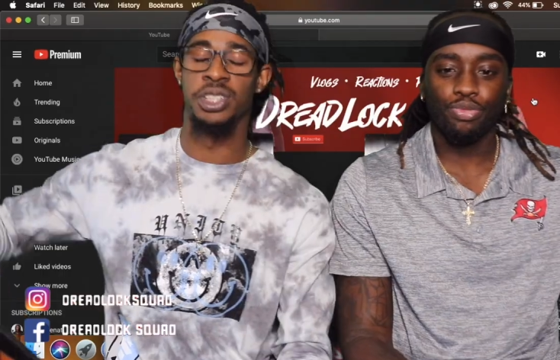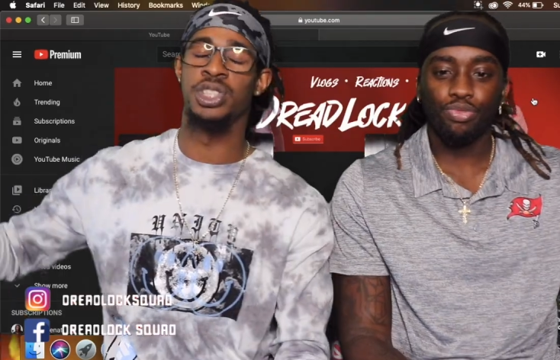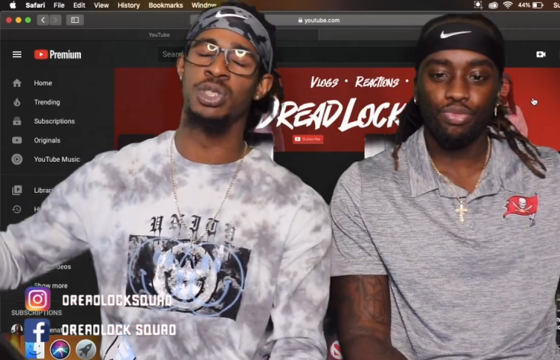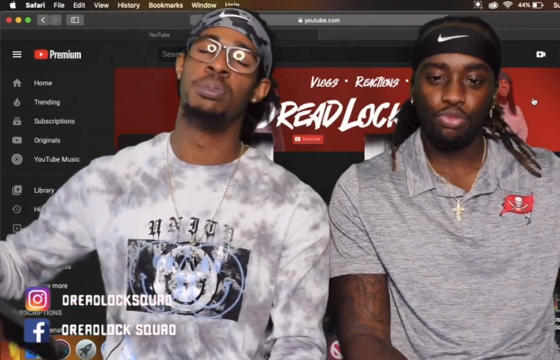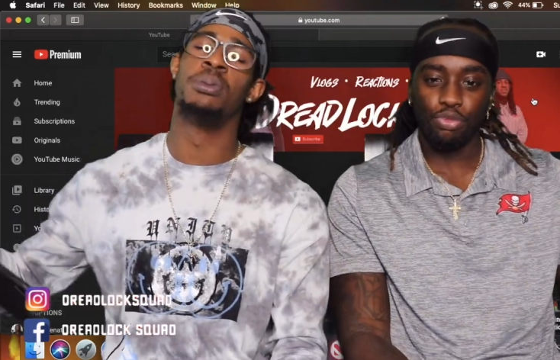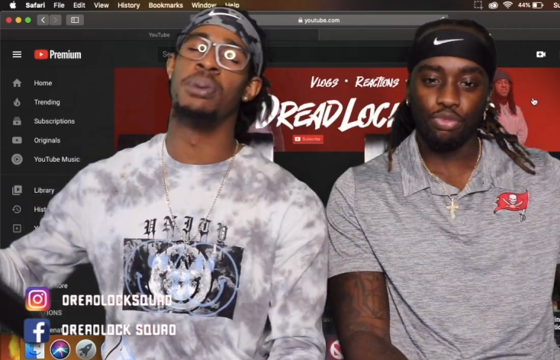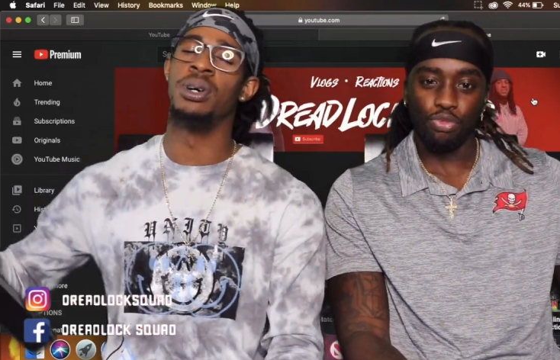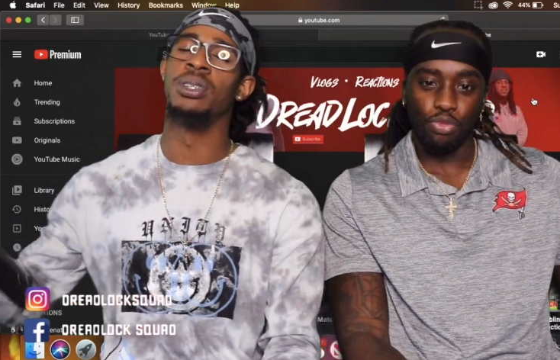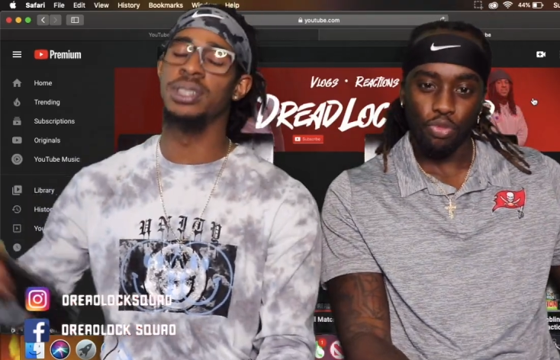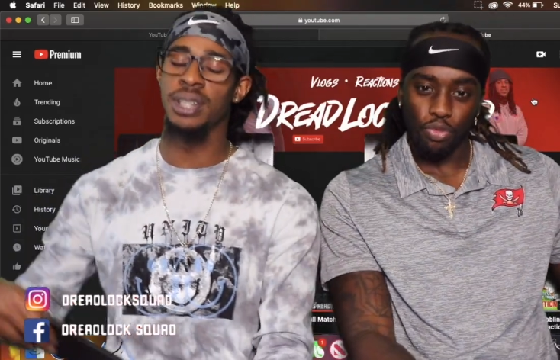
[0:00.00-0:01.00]
Speaker 1: this Super
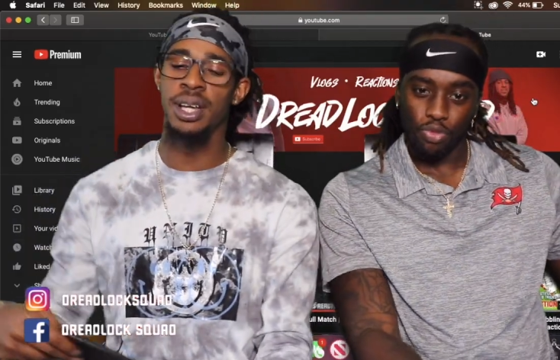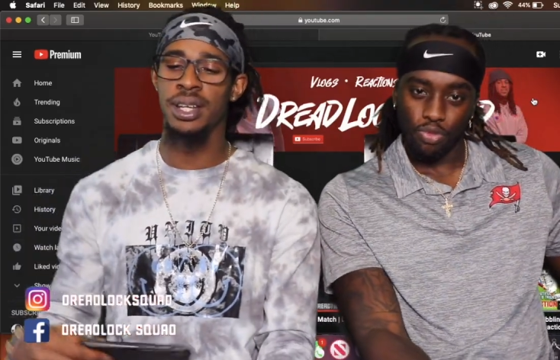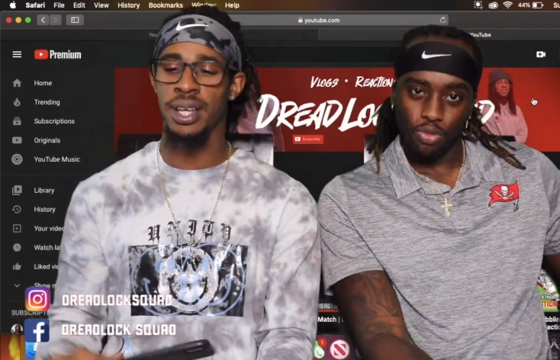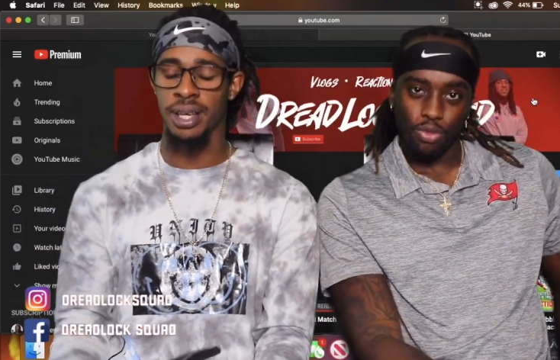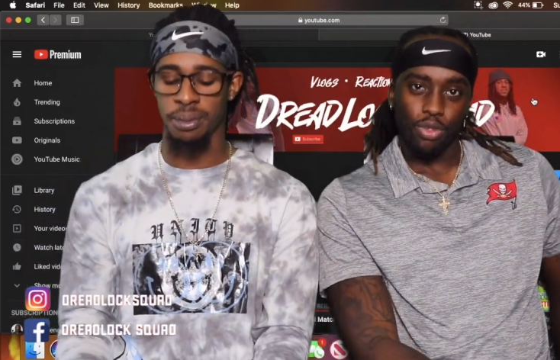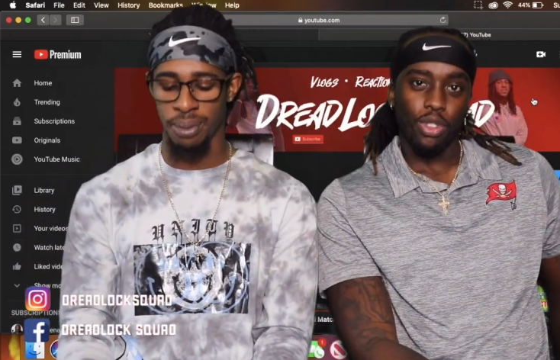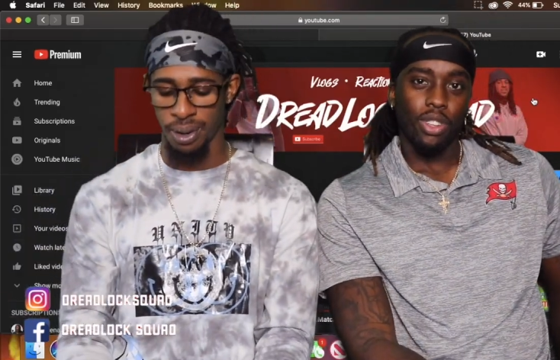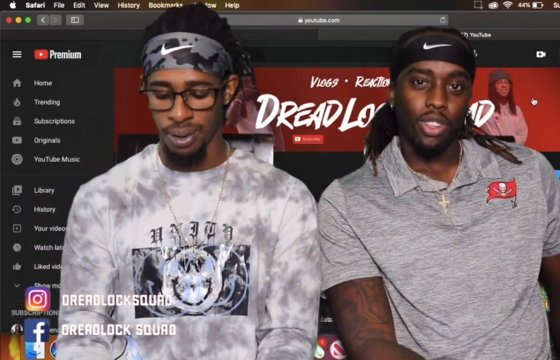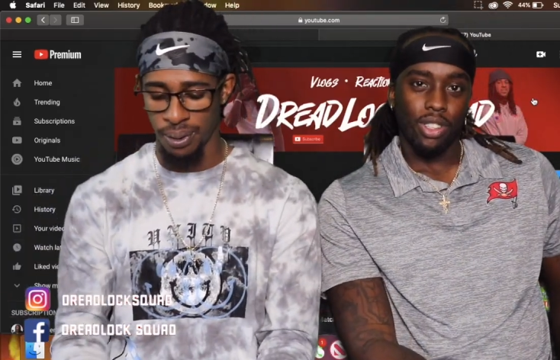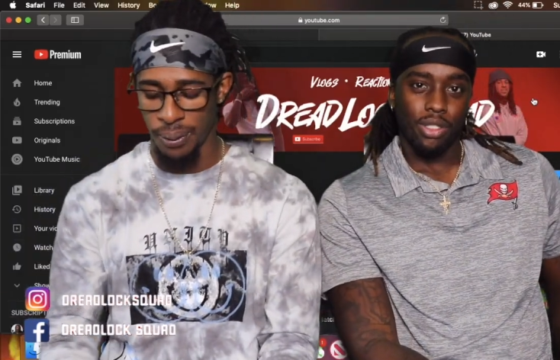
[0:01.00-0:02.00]
Bowl Sunday,
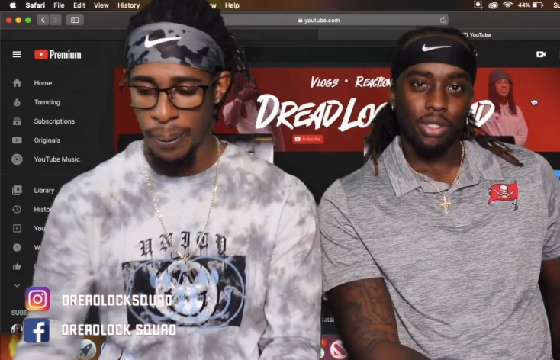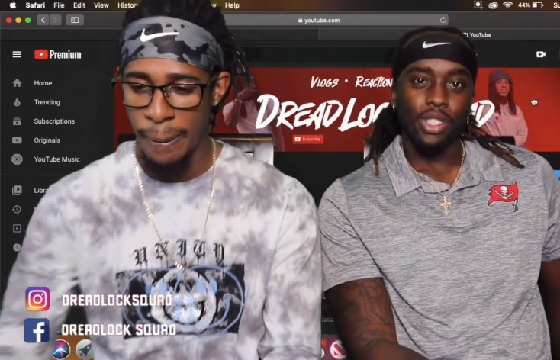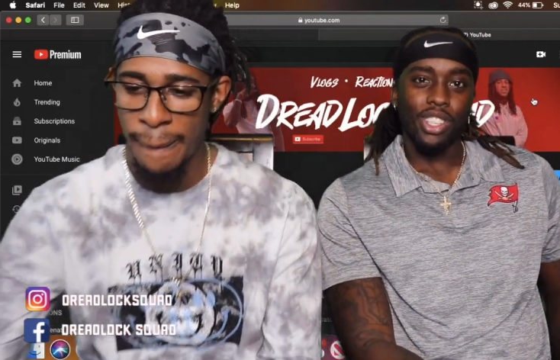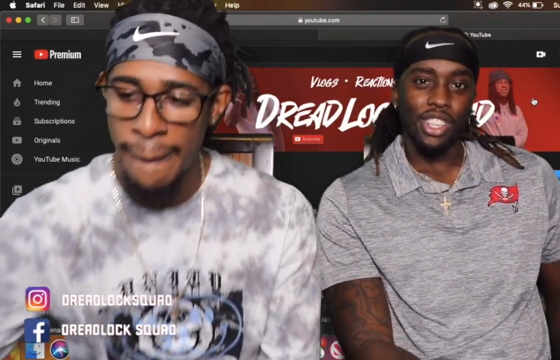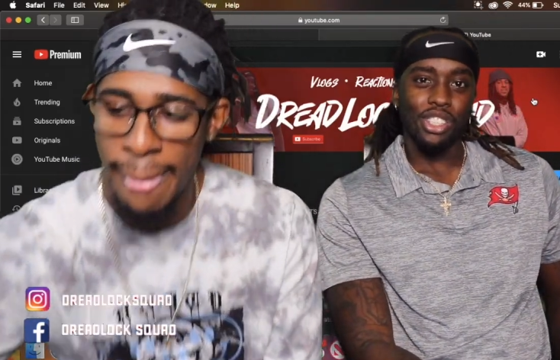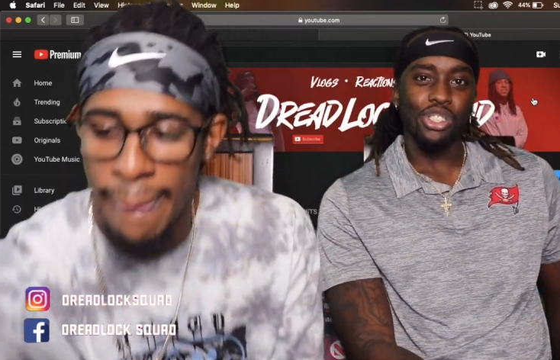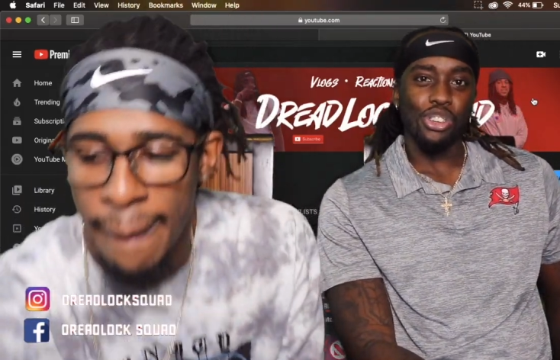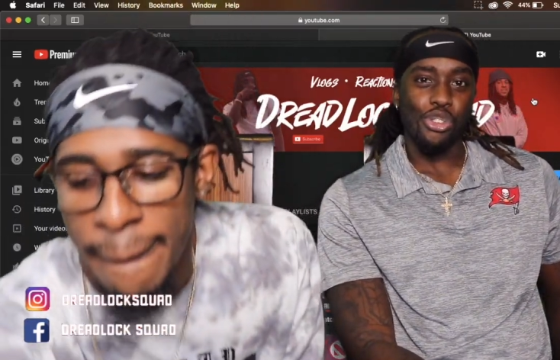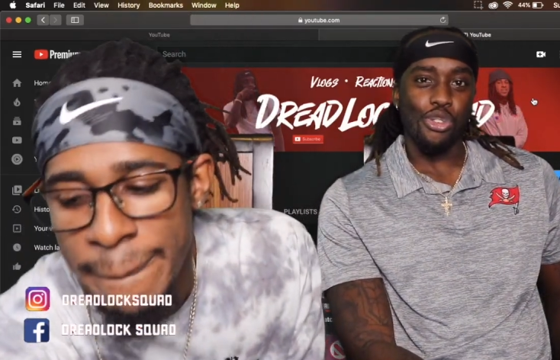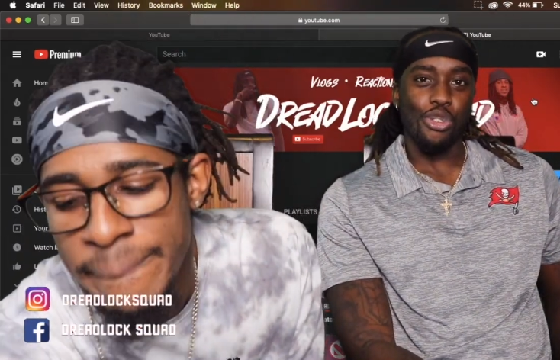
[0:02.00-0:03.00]
bro. Yes,
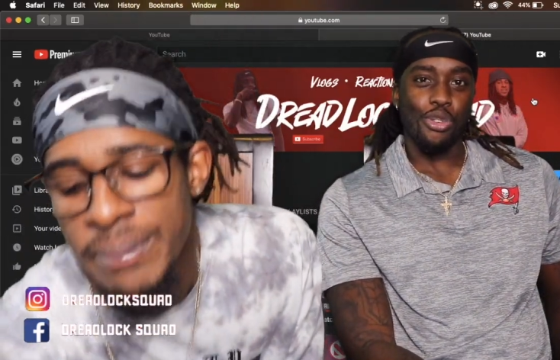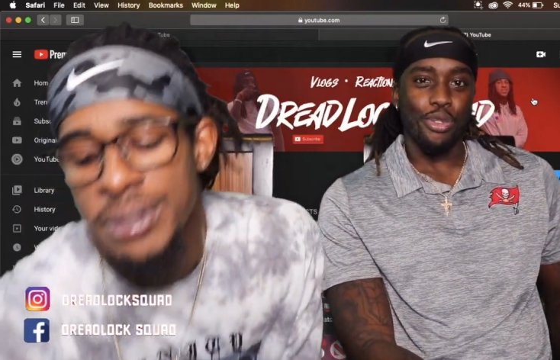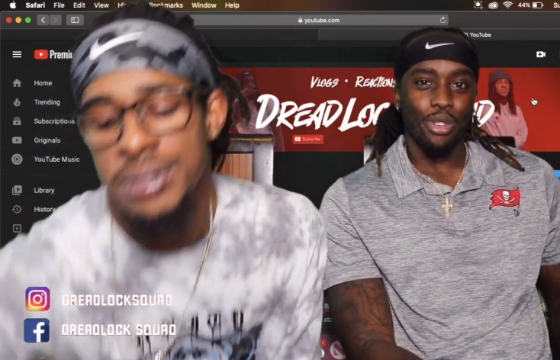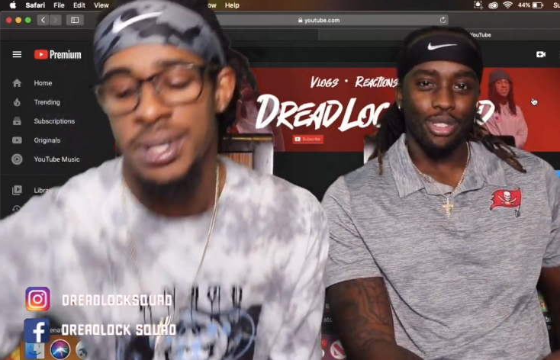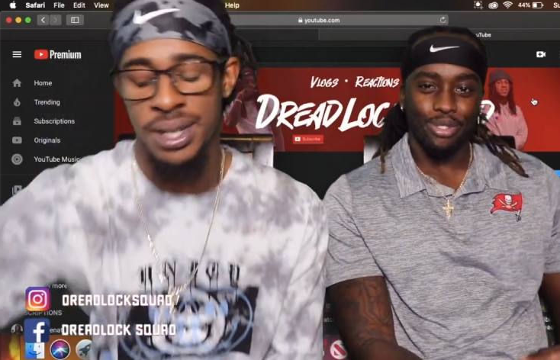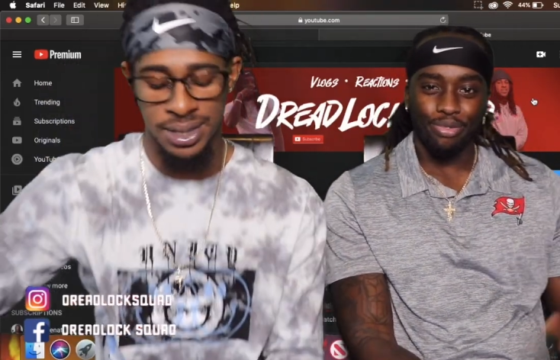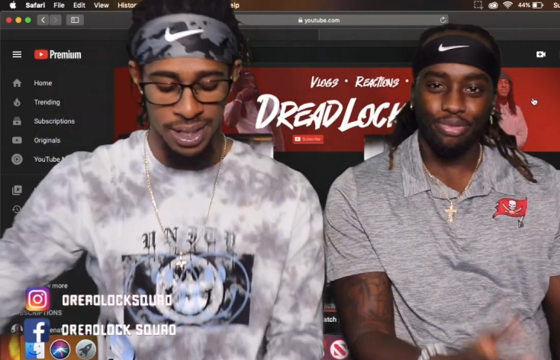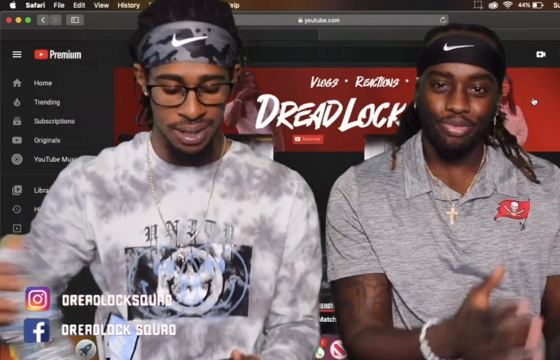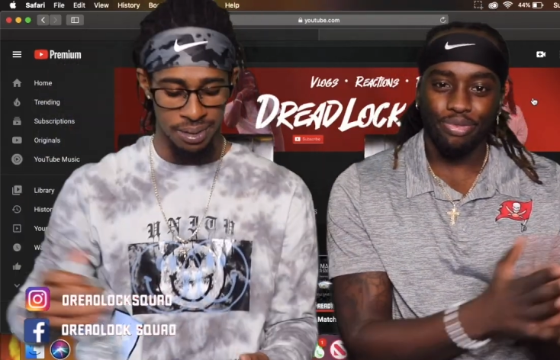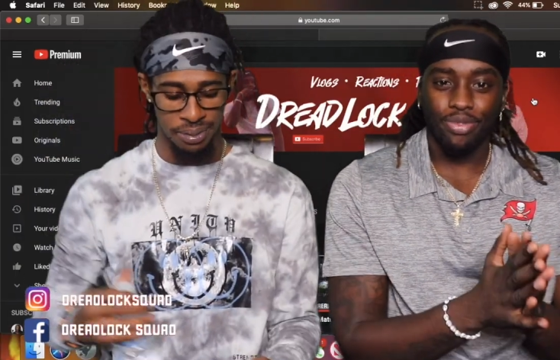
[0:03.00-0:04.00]
sir. She got saving